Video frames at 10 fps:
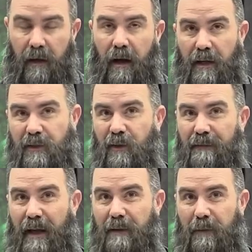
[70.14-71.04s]
Also
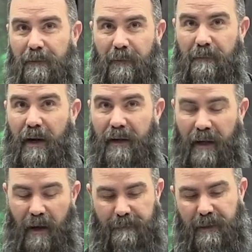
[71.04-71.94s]
available from Bearing
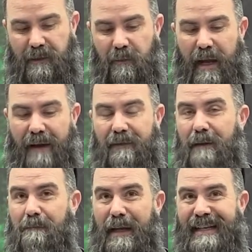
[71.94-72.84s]
Optics, we have the
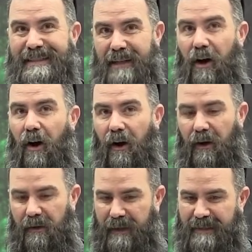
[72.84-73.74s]

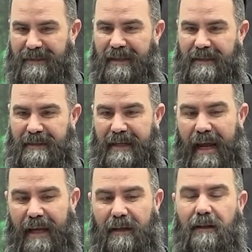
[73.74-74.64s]
BeastR. This is a
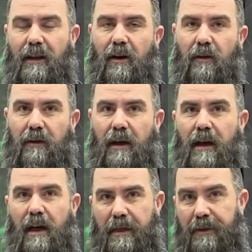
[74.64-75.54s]
standalone
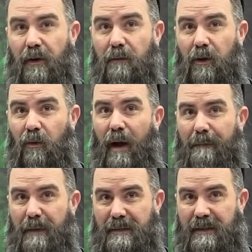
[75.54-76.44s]
thermal
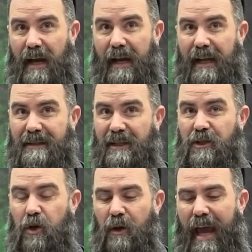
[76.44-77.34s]
weapon sight. It's a
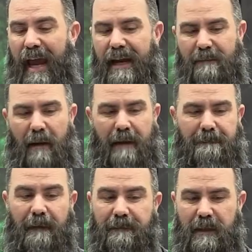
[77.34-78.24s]
2-8 by
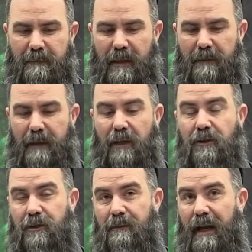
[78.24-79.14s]
50 millimeter
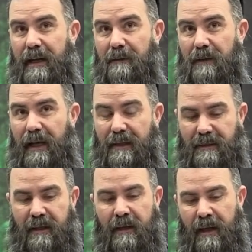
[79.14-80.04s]
germanium
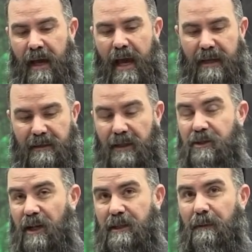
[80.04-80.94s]
lens. Has an
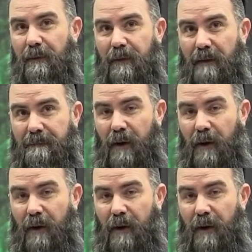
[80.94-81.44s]
adjustable front